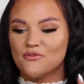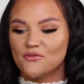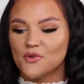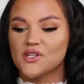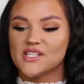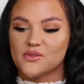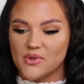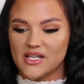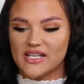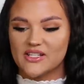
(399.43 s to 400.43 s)
fruity
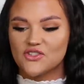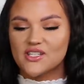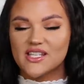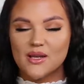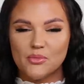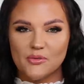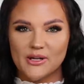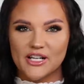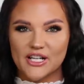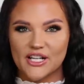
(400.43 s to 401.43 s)
sweetness, just like
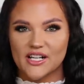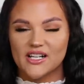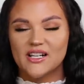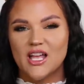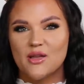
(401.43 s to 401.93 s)
Burberry Her,